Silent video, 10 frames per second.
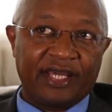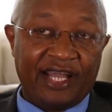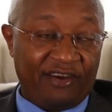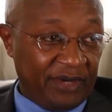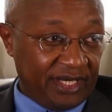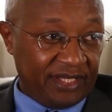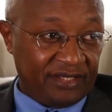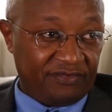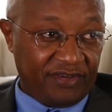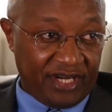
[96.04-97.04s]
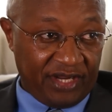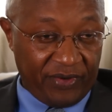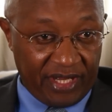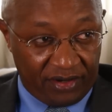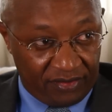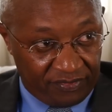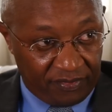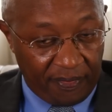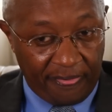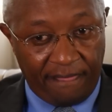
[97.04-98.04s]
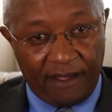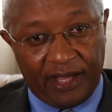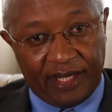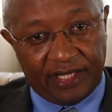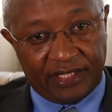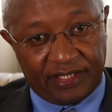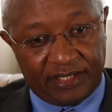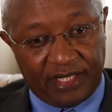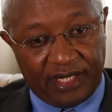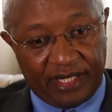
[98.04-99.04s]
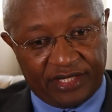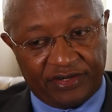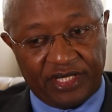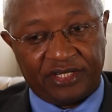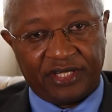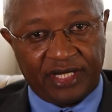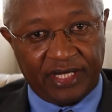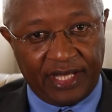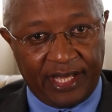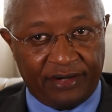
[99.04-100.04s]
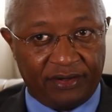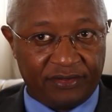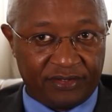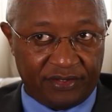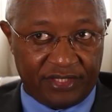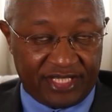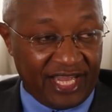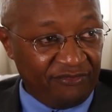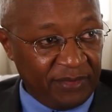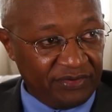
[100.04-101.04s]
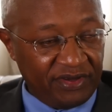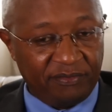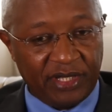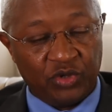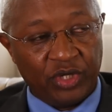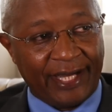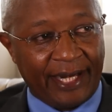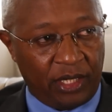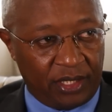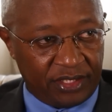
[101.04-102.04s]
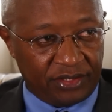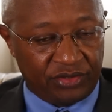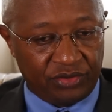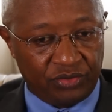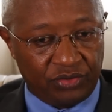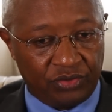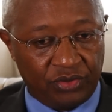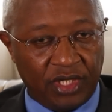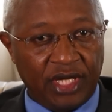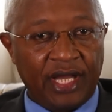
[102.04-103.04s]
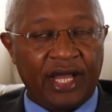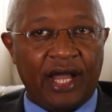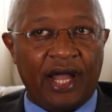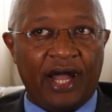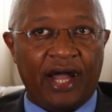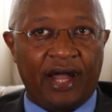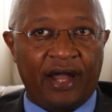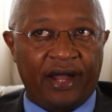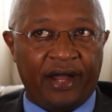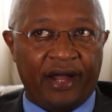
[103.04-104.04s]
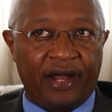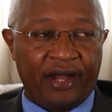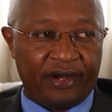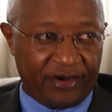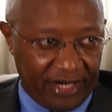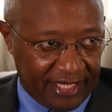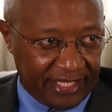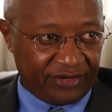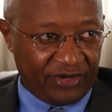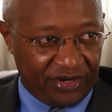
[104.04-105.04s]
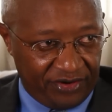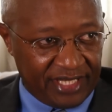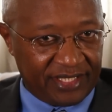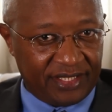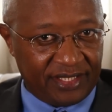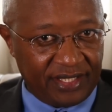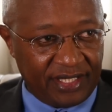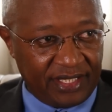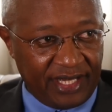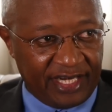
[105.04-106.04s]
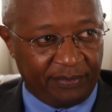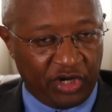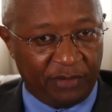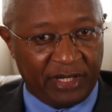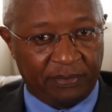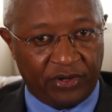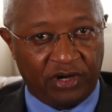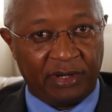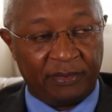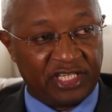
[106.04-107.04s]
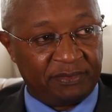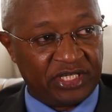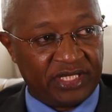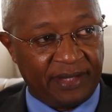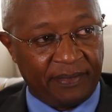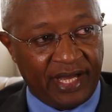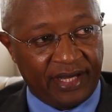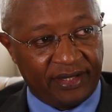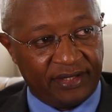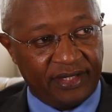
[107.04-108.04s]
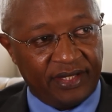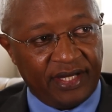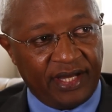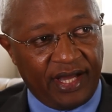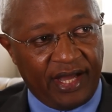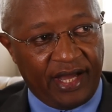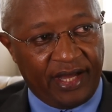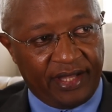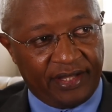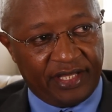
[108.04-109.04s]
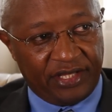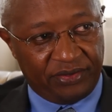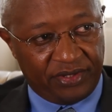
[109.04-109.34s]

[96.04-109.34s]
the government is very aware of and as uh, Treasury and also as government, we have been doing a lot to uh, correct that, to address the unemployment problem, especially among uh, the